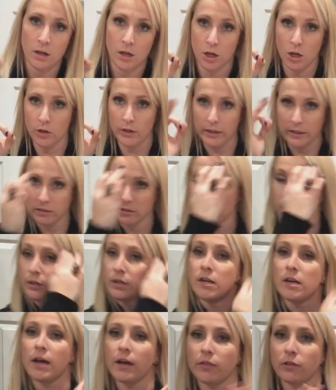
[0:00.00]
Okay, so
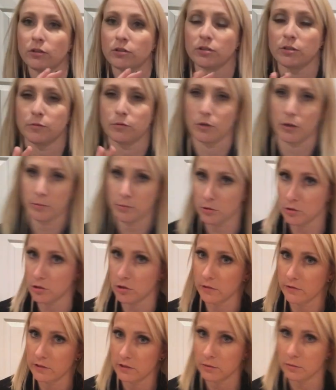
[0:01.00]
another subscription
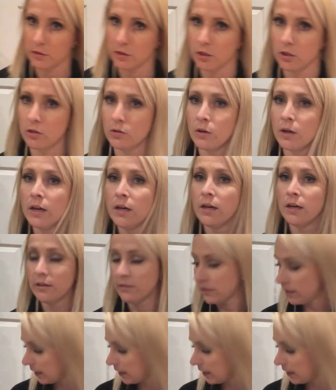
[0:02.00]
service that we do that